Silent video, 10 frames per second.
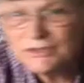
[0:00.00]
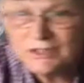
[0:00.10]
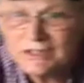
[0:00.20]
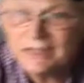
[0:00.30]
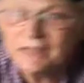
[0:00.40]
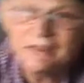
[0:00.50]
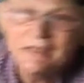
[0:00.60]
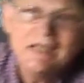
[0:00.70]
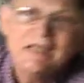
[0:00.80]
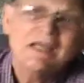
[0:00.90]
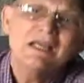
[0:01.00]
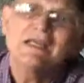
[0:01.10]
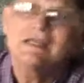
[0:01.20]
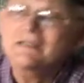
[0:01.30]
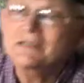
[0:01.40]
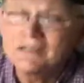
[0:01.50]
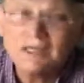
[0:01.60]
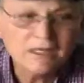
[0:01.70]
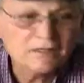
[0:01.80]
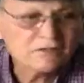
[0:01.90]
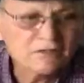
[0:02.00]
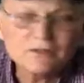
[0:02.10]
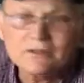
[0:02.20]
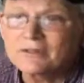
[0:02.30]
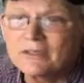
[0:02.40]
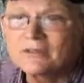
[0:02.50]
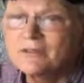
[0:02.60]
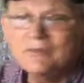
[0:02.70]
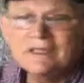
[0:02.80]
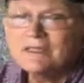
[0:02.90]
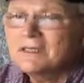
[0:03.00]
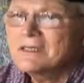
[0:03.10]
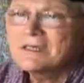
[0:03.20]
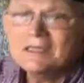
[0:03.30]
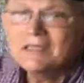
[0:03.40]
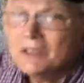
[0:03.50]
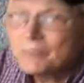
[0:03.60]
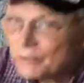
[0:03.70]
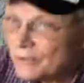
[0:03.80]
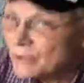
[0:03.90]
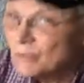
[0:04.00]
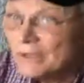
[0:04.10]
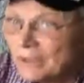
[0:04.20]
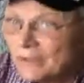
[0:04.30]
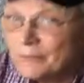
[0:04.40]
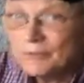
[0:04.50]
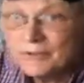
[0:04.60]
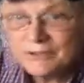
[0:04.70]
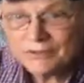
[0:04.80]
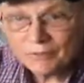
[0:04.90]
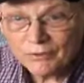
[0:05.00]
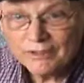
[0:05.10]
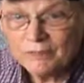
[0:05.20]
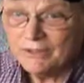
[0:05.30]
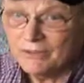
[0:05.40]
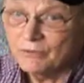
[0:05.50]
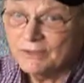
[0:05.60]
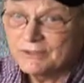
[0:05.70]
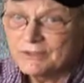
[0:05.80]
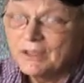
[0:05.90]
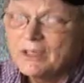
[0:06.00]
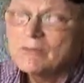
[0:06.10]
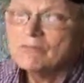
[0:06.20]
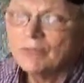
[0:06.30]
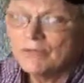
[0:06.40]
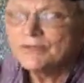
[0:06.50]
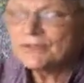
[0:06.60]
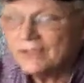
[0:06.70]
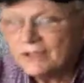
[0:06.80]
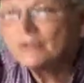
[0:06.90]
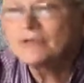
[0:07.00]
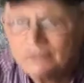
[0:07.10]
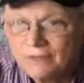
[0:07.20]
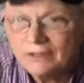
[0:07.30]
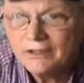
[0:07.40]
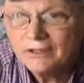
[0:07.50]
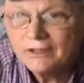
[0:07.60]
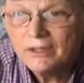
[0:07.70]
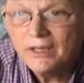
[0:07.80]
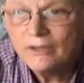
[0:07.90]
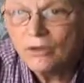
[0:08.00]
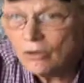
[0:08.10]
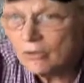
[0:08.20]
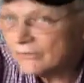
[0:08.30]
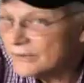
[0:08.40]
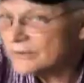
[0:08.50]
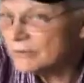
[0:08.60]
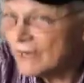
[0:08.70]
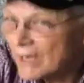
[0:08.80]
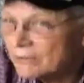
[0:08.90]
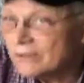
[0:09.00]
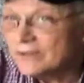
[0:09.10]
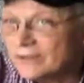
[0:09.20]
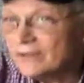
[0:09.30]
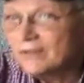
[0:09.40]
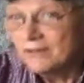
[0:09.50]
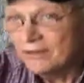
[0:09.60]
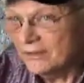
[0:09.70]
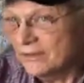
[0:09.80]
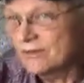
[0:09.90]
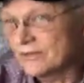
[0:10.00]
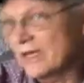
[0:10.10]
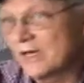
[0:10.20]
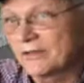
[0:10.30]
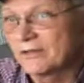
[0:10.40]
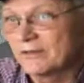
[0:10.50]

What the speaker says: in there, it can be done pretty quickly and pretty simply in many ways. But this industry and all this around it is set.